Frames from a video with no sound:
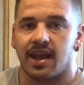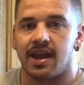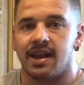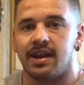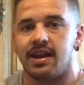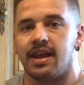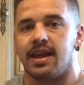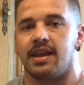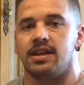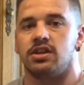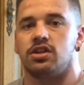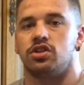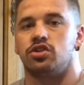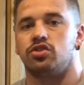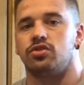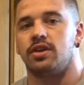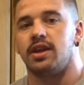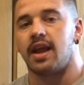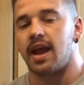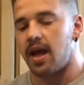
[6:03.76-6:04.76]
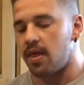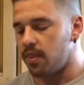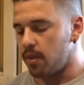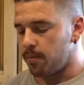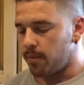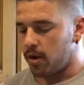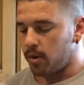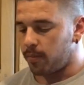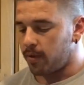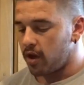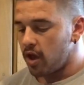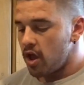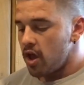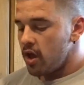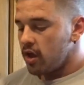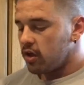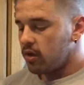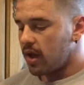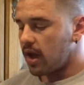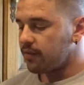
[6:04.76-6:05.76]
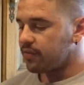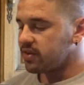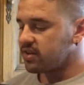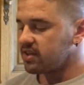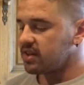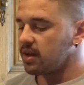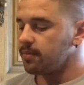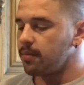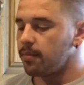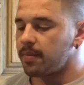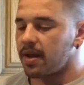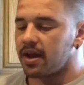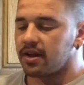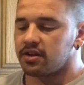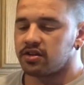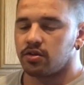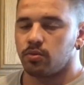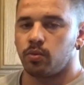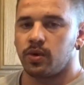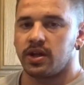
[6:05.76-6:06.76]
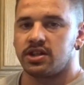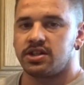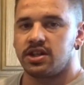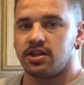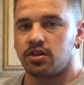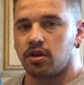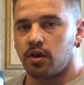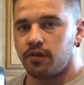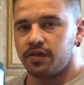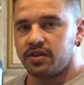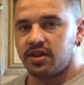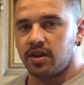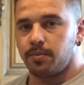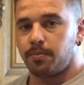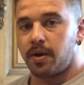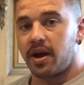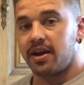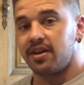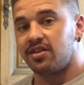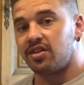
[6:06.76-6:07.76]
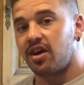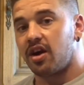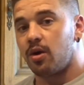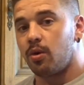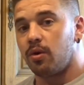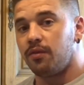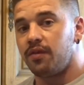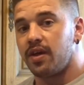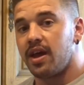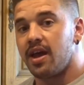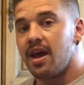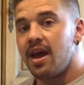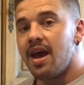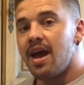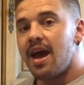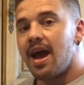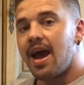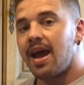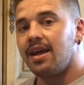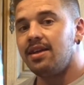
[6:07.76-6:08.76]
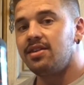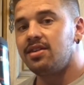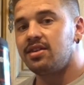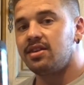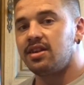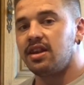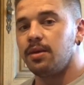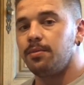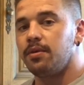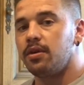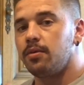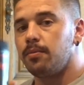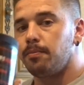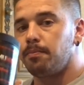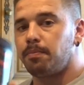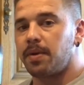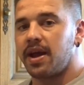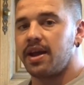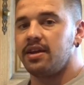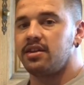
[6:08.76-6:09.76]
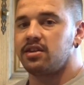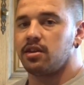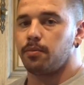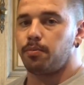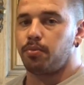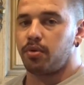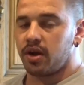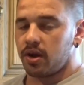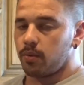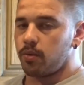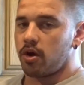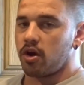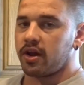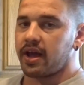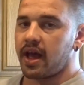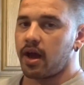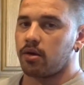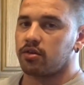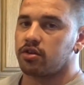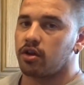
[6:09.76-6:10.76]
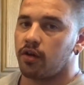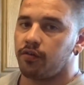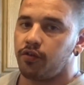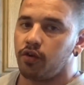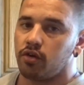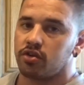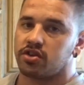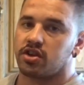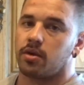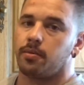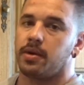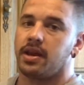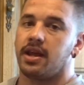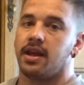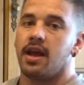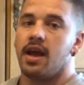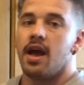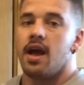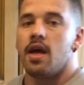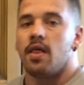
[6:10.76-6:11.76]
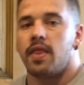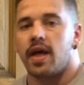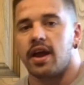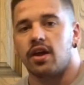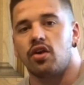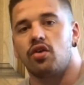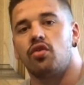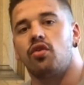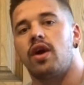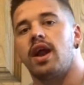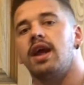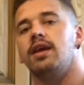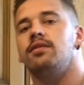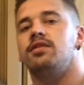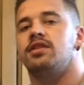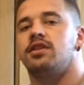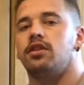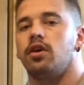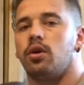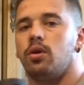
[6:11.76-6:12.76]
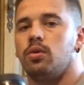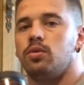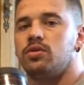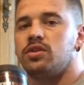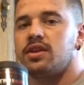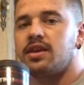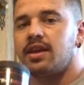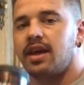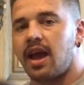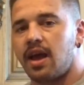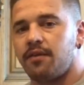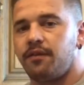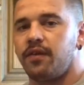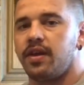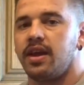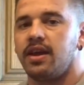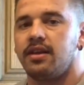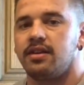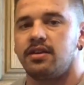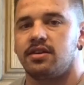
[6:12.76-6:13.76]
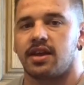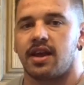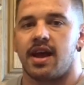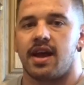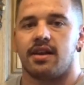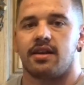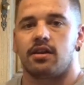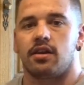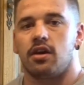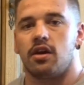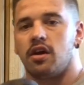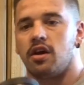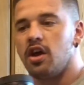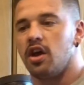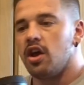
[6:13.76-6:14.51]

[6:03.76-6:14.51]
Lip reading: in the industry at the moment. You have a Stimimax, which is obviously by the title of it, a stimulant-based pre-workout. So if you're somebody that craves those caffeines and